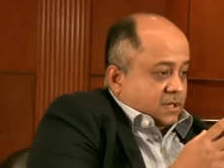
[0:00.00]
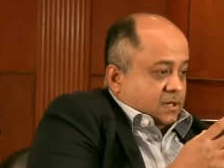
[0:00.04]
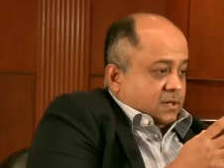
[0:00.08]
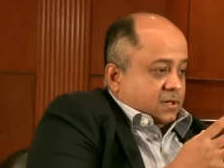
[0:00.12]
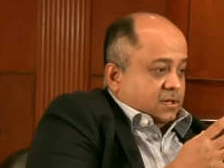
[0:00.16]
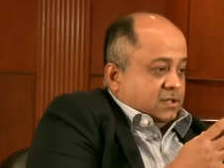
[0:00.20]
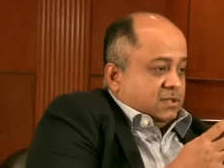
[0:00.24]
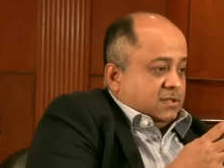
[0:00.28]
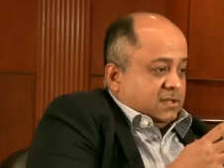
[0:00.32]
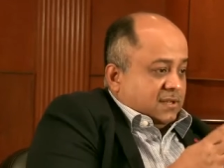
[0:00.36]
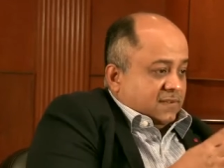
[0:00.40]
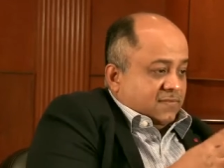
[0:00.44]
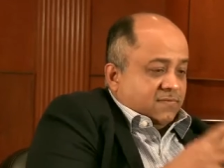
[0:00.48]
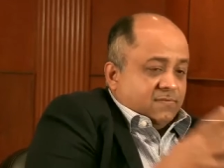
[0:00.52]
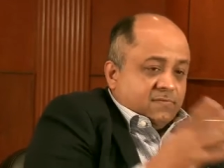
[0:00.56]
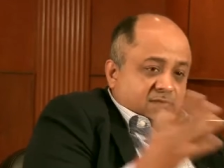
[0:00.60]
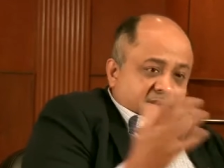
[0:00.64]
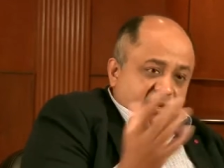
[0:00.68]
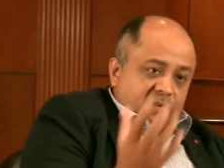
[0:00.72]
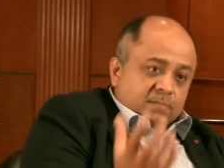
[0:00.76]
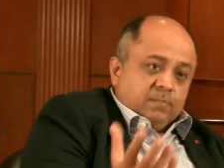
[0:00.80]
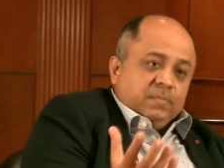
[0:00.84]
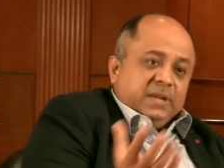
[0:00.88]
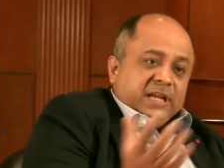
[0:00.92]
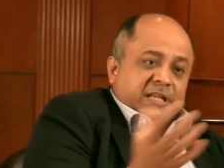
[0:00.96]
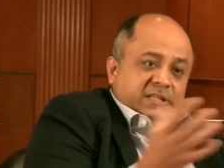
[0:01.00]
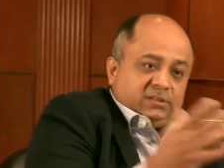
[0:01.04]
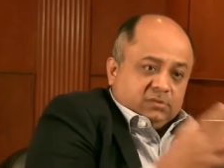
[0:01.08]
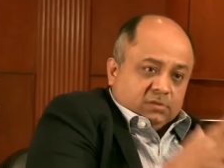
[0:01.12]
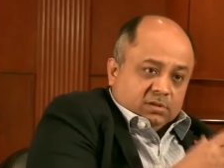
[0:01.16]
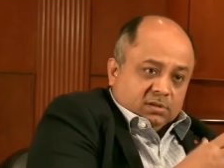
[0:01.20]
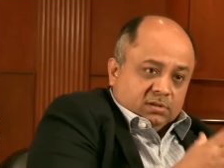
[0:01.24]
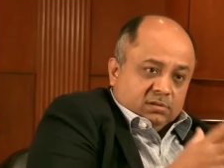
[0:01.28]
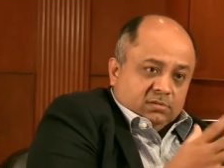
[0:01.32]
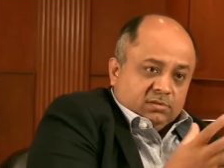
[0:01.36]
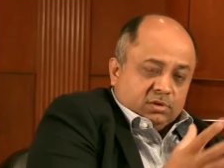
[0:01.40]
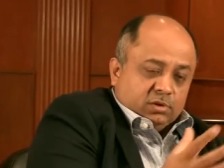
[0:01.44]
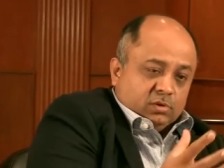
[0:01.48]
uh, different based
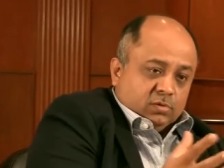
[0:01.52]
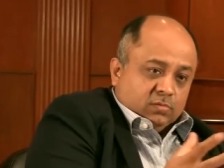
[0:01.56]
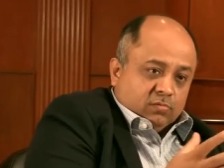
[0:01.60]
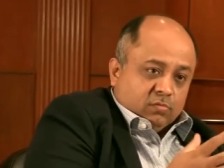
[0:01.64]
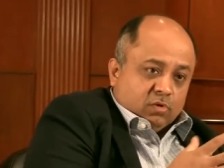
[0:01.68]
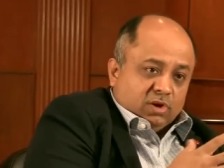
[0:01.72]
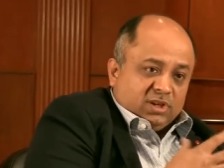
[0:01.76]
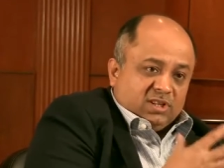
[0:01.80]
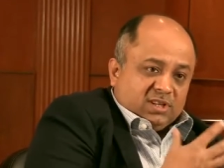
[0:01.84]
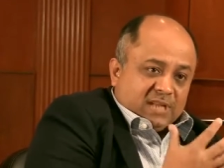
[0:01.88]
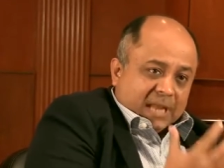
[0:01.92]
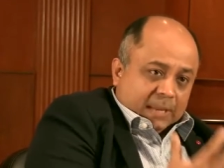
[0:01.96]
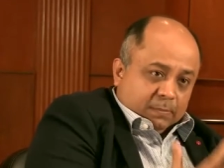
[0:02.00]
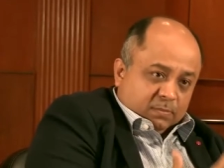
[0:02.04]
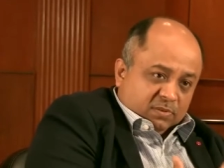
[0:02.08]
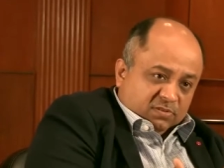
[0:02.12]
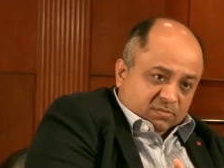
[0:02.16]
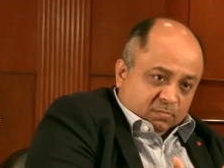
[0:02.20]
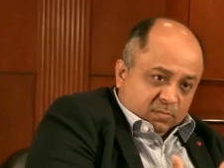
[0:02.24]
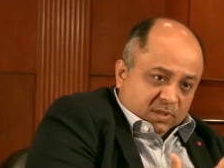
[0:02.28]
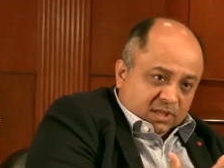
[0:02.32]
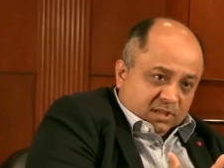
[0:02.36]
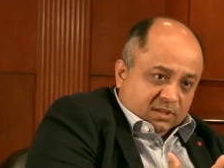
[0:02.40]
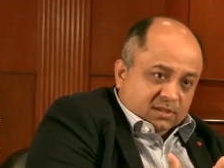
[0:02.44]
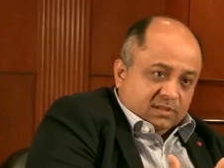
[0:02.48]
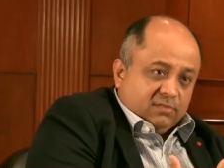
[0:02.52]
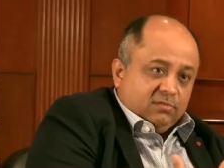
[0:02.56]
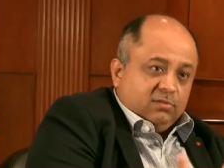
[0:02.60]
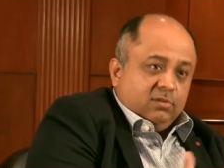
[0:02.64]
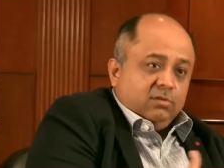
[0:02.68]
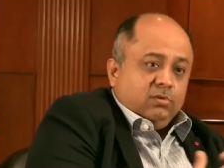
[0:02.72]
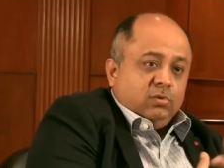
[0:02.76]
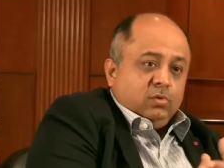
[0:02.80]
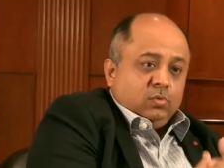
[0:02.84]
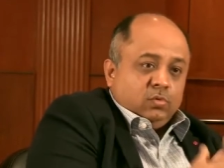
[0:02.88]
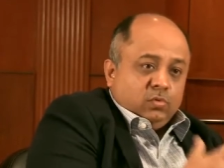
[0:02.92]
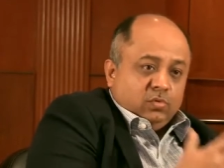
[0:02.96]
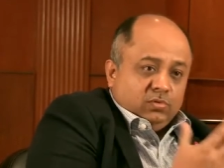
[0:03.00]
on, you know, what type of speakers
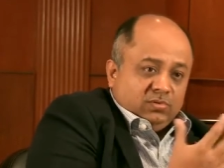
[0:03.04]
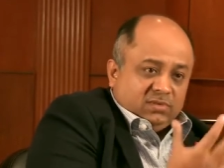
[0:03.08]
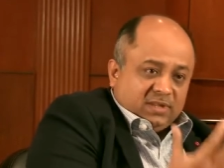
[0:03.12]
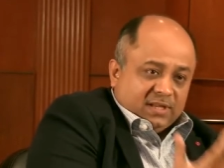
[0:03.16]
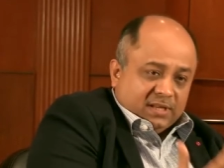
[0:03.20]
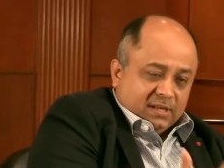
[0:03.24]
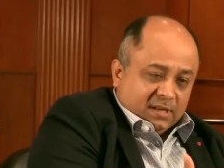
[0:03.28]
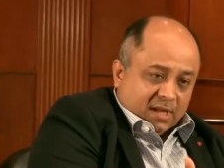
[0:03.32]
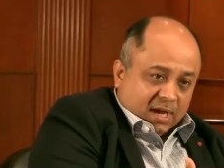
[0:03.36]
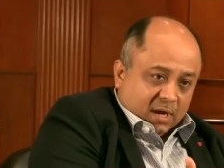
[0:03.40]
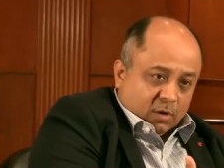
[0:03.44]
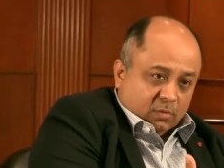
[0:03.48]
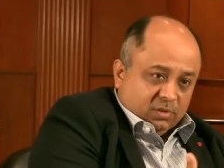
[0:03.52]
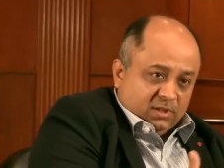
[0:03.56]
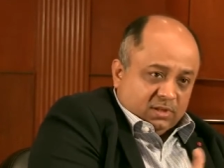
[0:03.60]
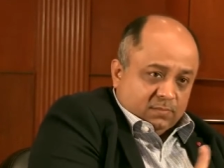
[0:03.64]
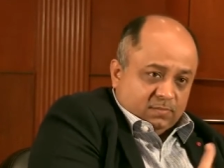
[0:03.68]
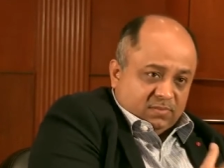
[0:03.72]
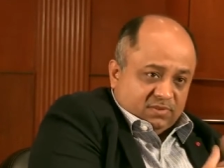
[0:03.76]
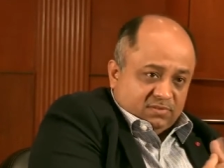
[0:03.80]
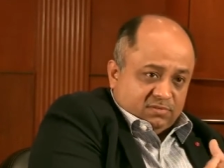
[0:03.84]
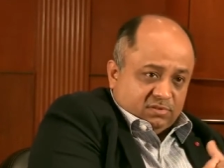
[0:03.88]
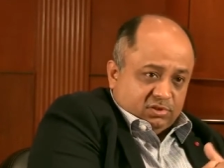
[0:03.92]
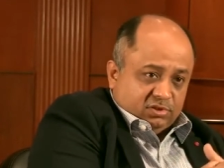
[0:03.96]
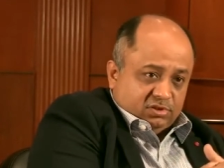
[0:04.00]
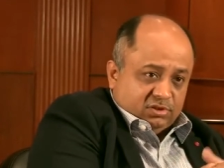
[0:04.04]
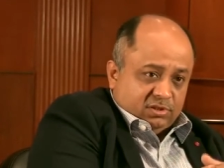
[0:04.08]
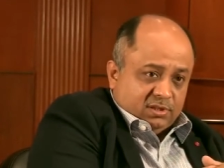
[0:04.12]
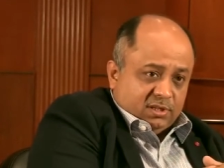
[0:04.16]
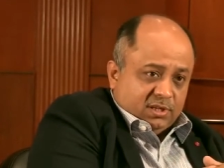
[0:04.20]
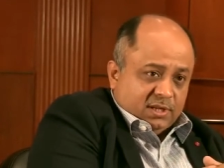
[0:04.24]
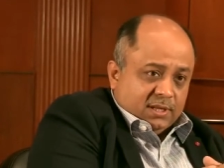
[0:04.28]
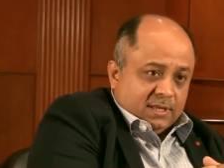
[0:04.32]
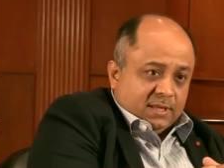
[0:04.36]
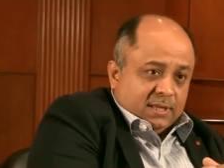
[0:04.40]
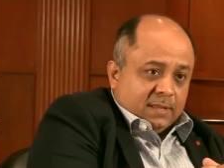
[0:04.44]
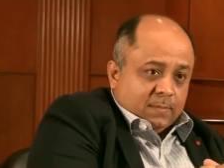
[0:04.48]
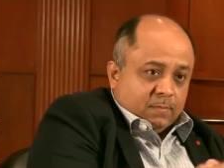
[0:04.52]
you use and how they
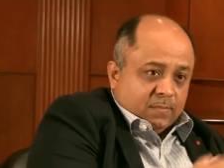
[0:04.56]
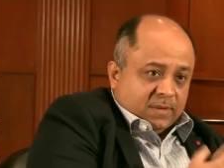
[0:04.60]
position,